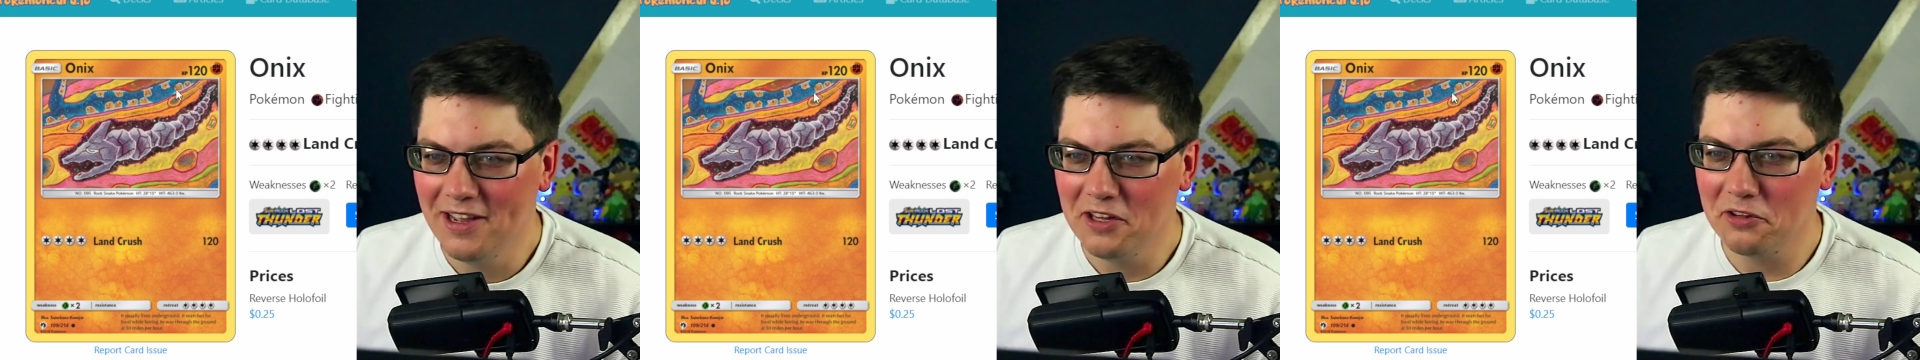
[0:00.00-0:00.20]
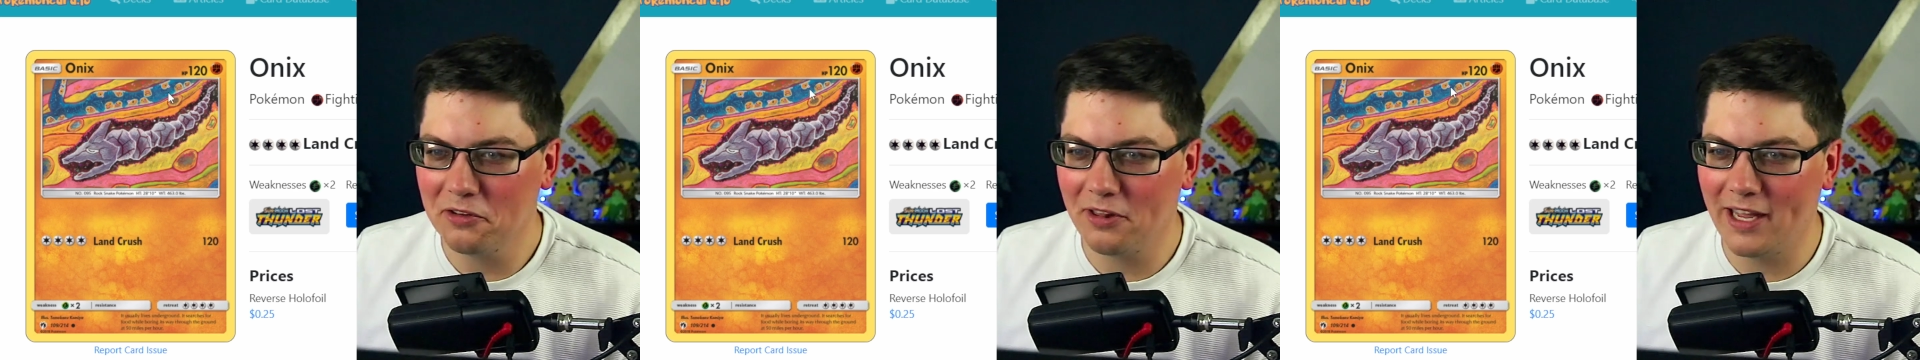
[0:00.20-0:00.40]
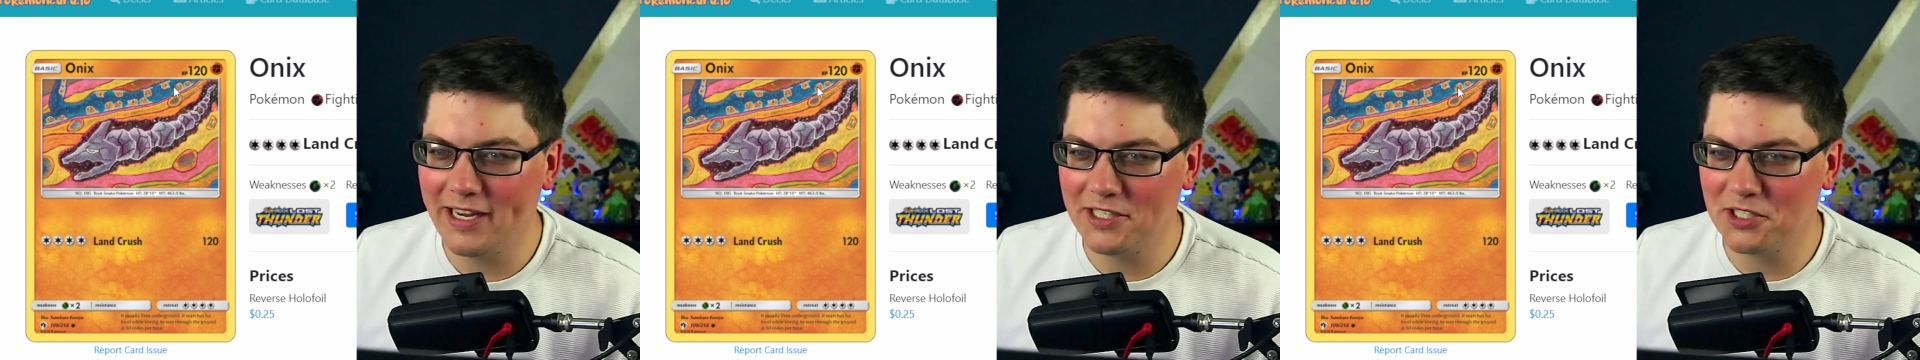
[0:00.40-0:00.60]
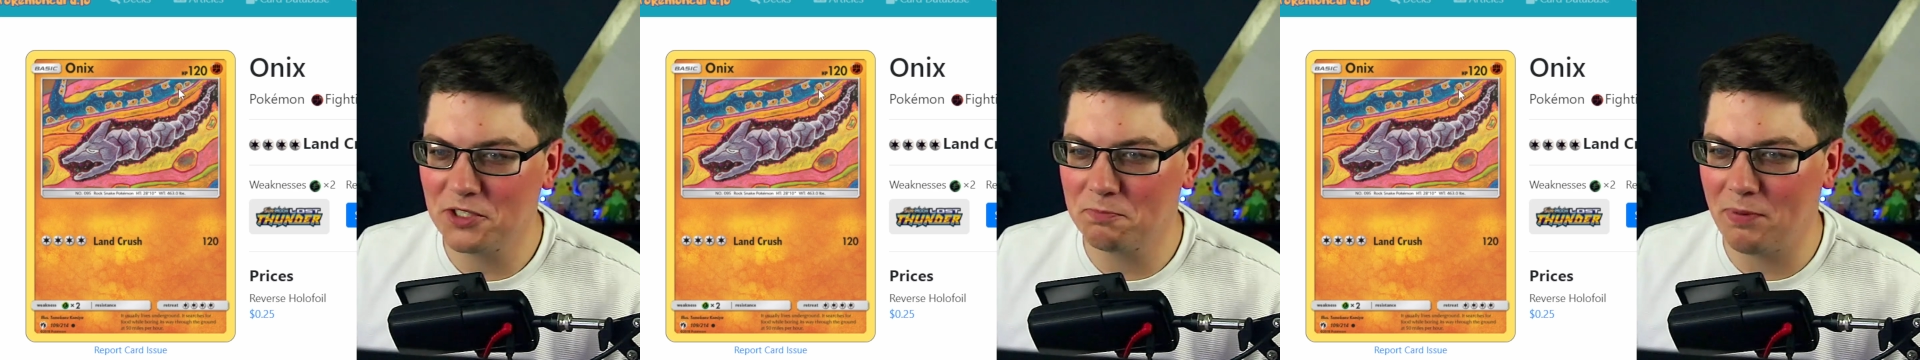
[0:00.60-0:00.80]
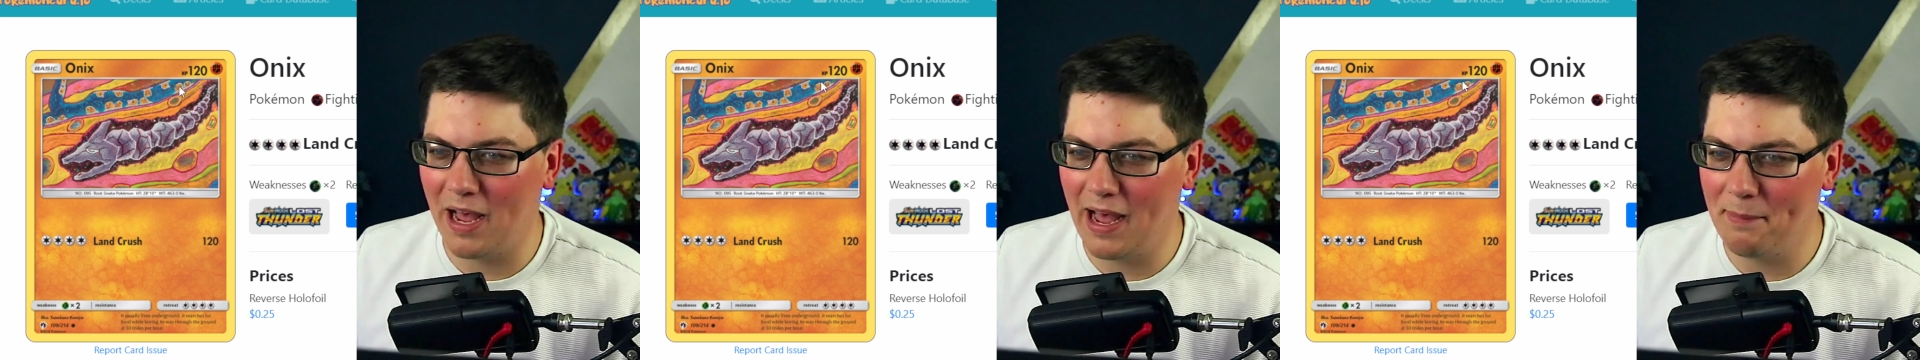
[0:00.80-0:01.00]
They're like
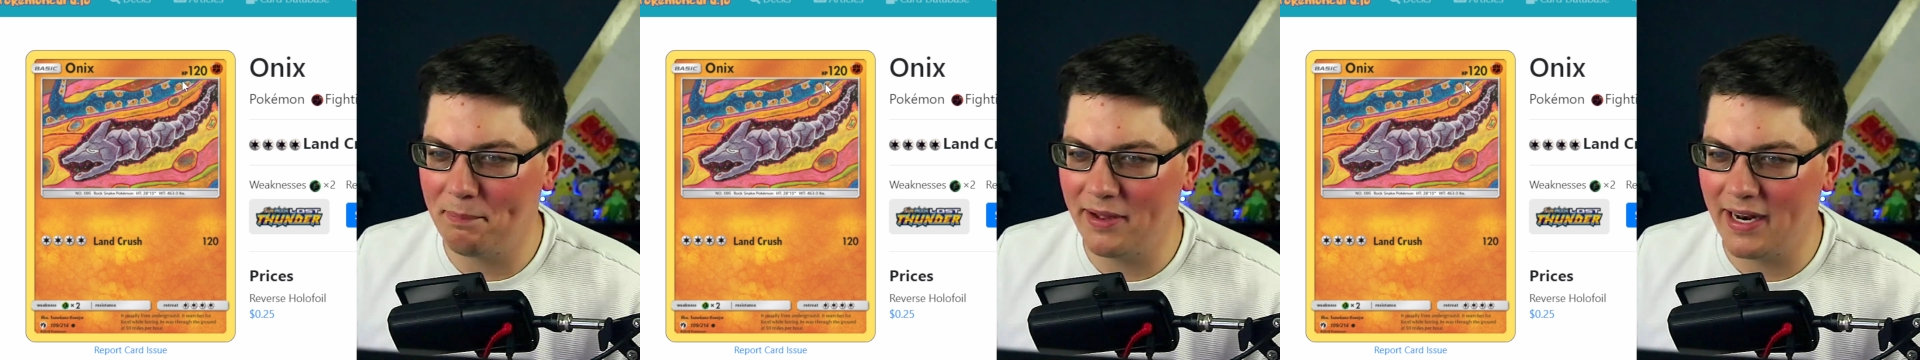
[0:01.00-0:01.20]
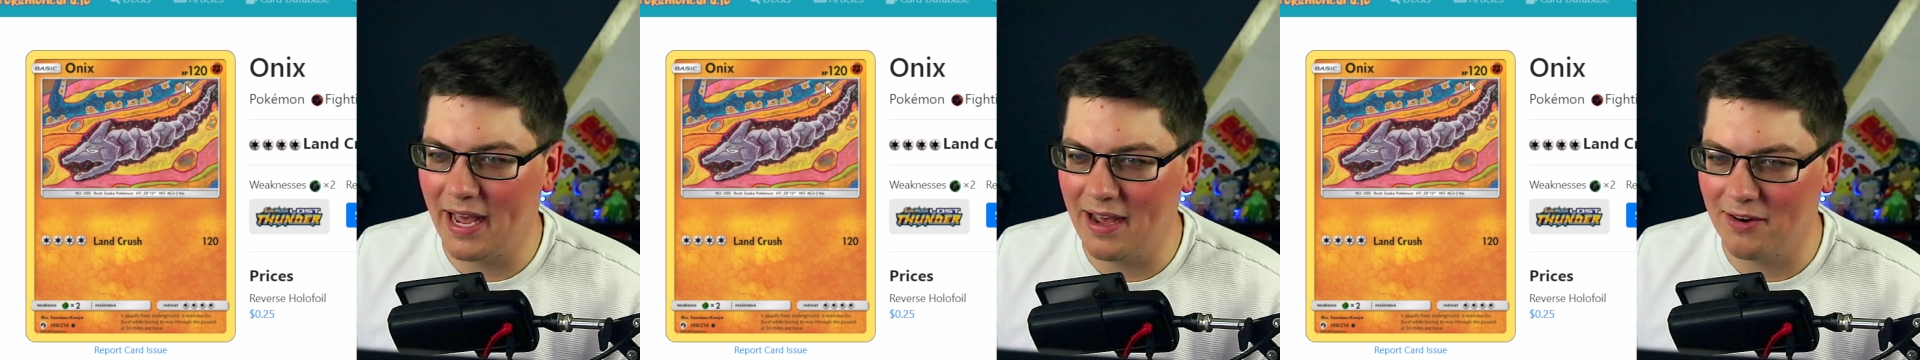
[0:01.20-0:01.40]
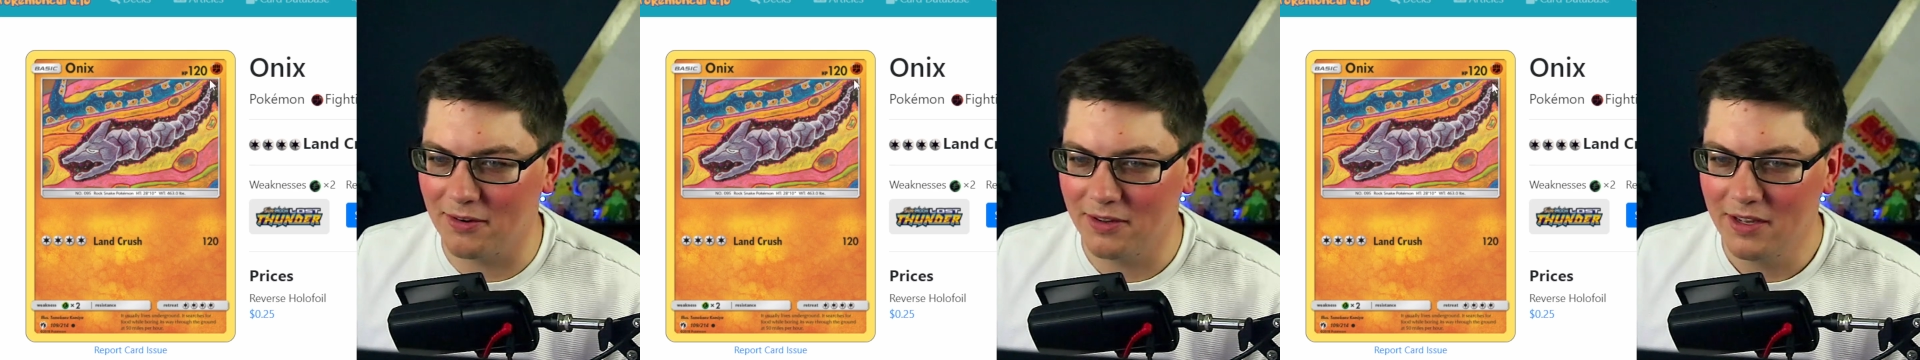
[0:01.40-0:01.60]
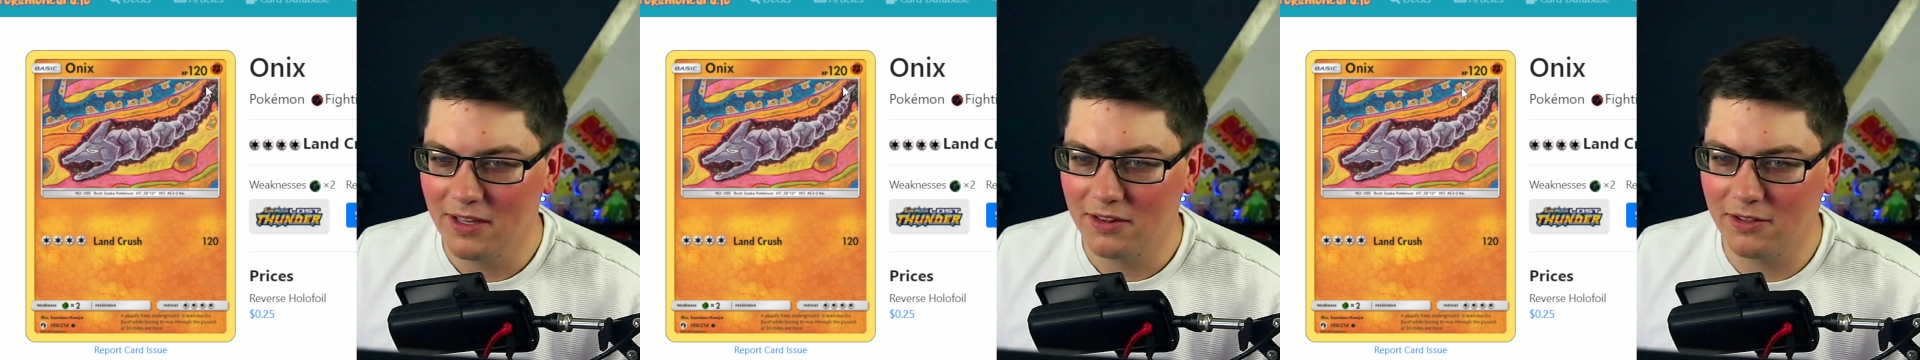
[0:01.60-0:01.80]
just popping out.